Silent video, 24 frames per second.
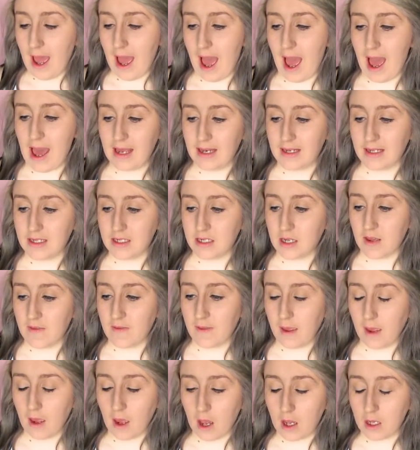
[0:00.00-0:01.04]
And I
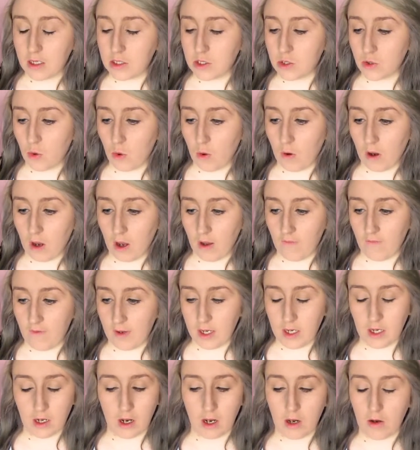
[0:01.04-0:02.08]
think I saw a
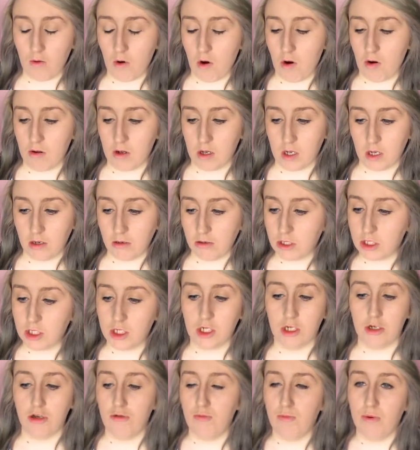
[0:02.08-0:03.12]
video on
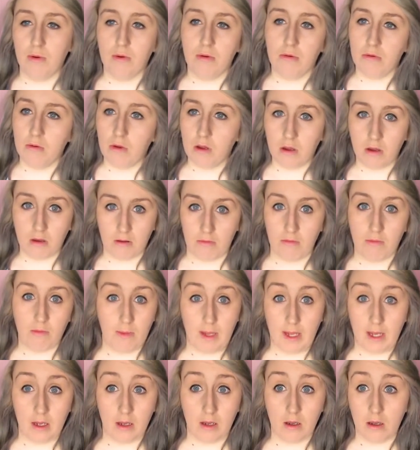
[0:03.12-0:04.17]
YouTube,
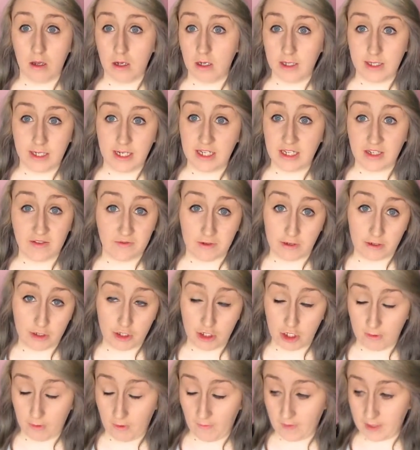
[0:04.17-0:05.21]
mega early days of
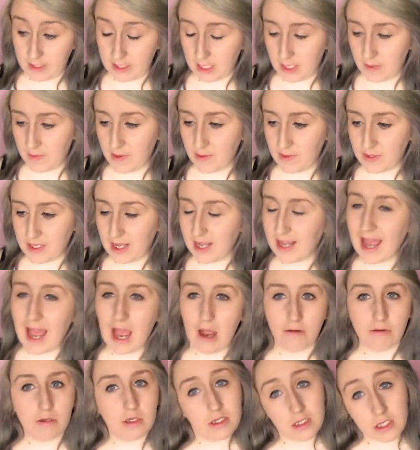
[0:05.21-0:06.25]
YouTube obviously, but it was like
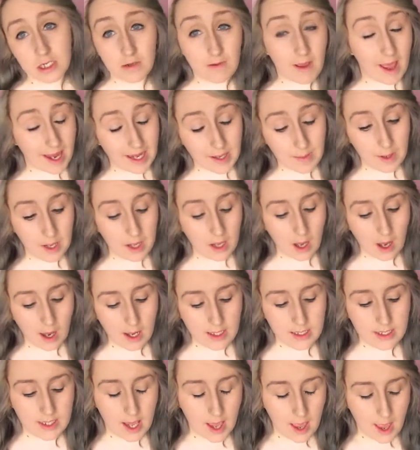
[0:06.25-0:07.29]
how to do anime
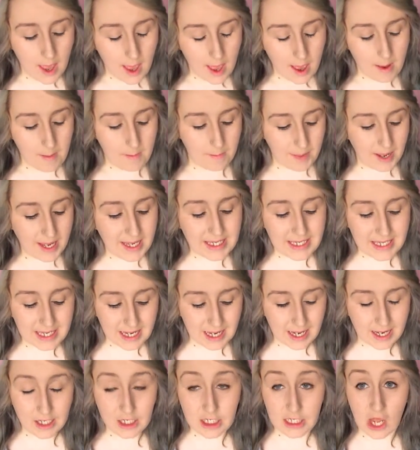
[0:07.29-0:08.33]
eyes, and
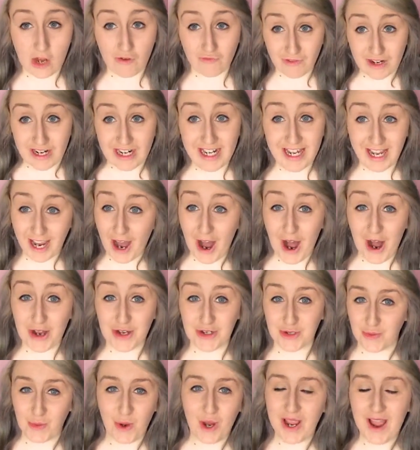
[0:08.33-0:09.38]
basically it just had really
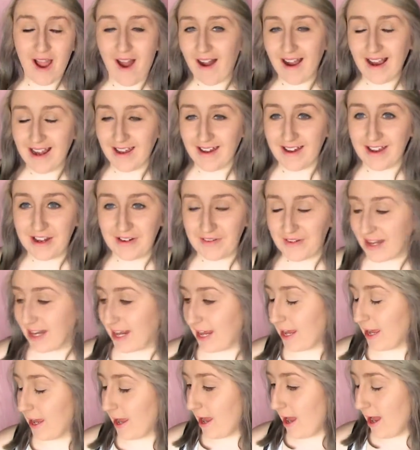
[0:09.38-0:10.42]
harsh white eyeliner in
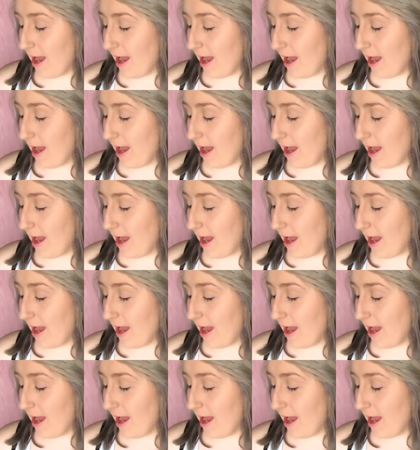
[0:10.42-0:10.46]
it,